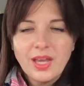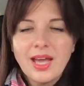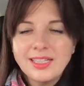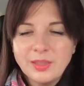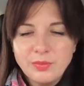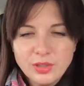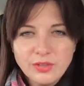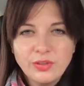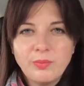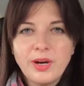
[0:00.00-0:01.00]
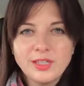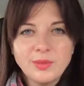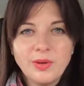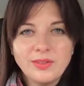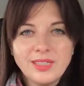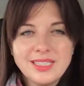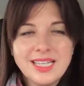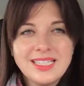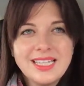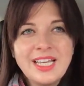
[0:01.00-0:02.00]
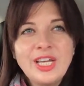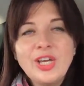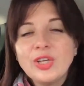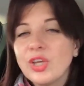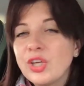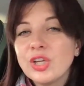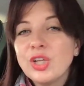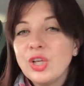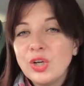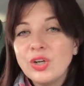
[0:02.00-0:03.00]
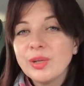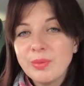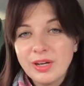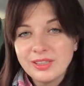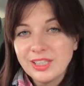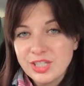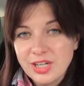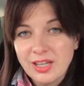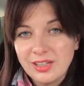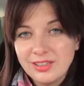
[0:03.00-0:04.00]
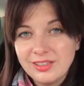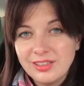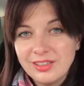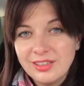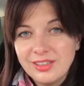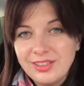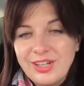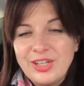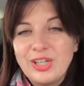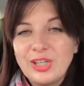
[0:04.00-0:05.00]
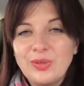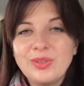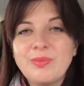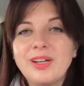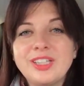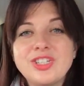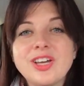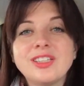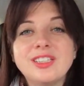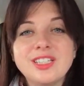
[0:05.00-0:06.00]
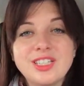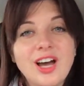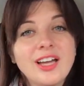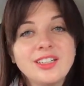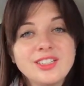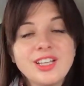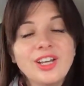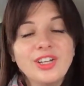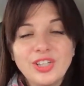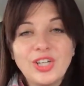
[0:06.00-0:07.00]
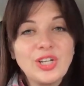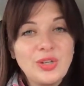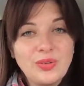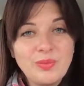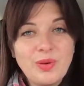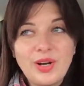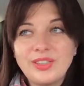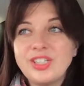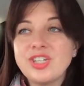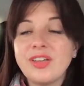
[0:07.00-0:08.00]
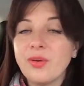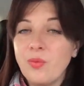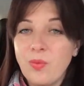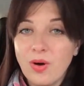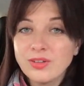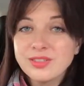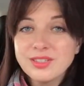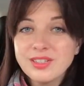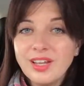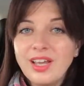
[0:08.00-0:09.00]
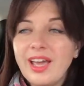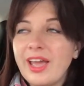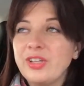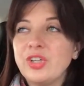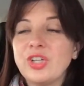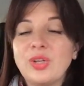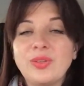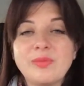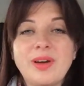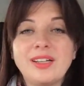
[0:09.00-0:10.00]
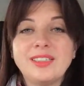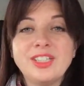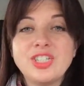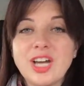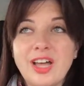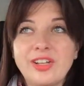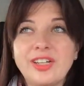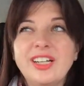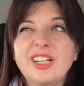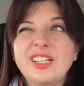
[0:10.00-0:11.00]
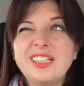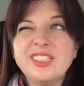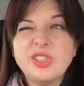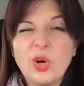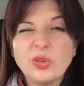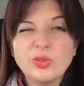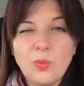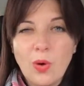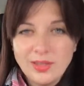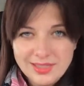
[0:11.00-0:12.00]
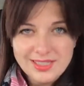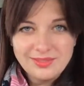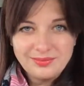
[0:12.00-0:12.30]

And the beautiful part about this is you can learn about each other. You can learn about each other's desires. You can learn about each other's wants. And you can learn about each other don't wants.